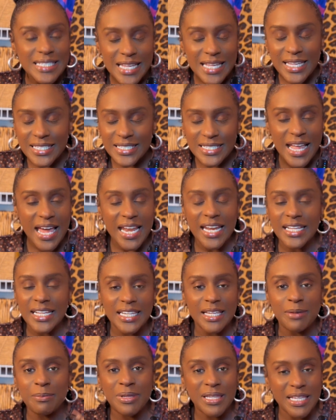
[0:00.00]

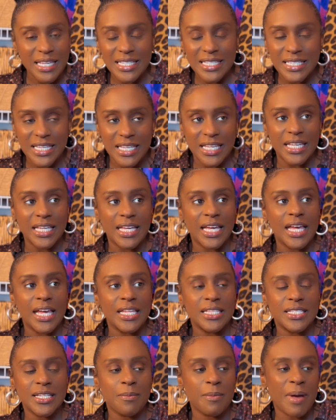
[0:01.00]
aesthetically pleasing
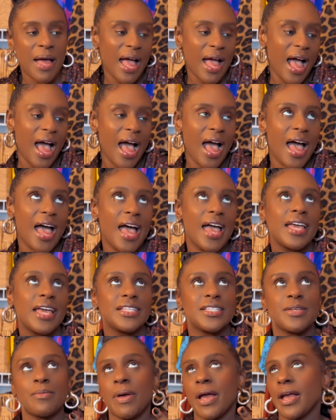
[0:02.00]
to my eye,
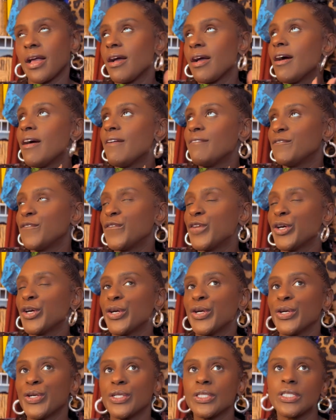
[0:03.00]
to my
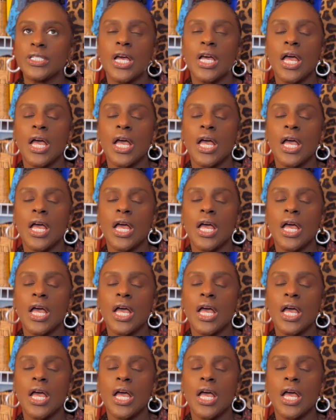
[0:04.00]
comfort.